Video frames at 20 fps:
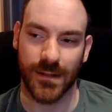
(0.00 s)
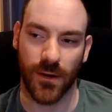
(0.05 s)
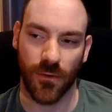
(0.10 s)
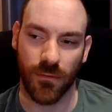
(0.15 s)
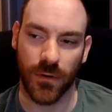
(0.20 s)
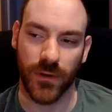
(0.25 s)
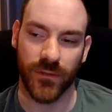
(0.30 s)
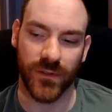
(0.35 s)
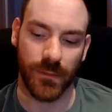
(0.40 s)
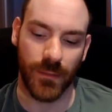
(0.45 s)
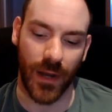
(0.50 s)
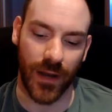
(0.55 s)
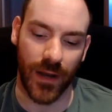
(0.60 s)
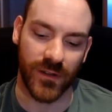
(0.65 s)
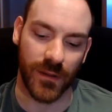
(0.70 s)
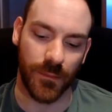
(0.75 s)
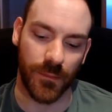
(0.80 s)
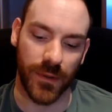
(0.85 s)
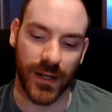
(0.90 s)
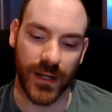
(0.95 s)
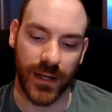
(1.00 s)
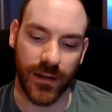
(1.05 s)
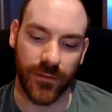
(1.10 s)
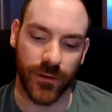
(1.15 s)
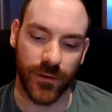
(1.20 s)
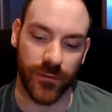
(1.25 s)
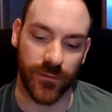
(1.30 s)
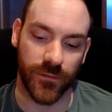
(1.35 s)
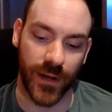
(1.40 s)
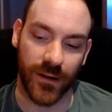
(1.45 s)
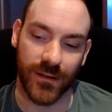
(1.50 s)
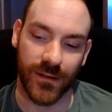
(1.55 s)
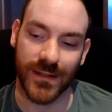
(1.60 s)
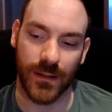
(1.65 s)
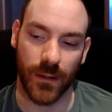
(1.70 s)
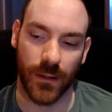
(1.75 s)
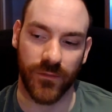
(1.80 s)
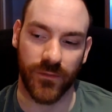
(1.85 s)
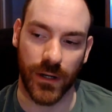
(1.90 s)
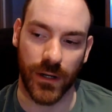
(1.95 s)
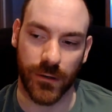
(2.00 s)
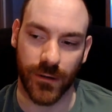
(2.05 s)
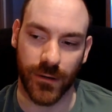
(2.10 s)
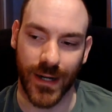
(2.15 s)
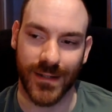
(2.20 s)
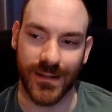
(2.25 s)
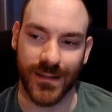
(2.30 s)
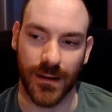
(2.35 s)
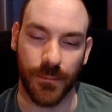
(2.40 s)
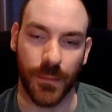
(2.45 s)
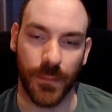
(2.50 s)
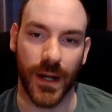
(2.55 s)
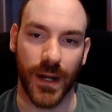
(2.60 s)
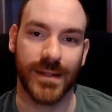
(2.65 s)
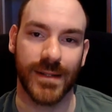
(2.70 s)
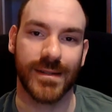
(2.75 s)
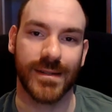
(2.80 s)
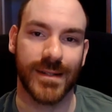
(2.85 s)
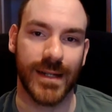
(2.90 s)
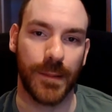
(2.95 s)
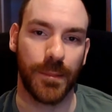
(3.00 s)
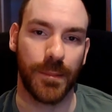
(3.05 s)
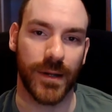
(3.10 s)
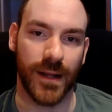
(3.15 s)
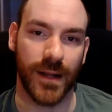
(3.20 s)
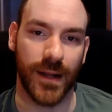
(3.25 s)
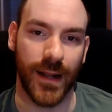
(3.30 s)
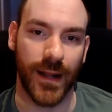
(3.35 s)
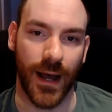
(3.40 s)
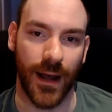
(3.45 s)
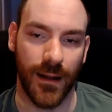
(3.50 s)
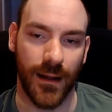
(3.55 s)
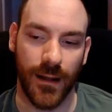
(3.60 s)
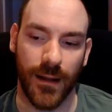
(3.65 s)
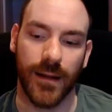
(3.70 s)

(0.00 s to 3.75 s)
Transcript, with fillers: all of them have the belief of there is something greater, but it's deeper than that.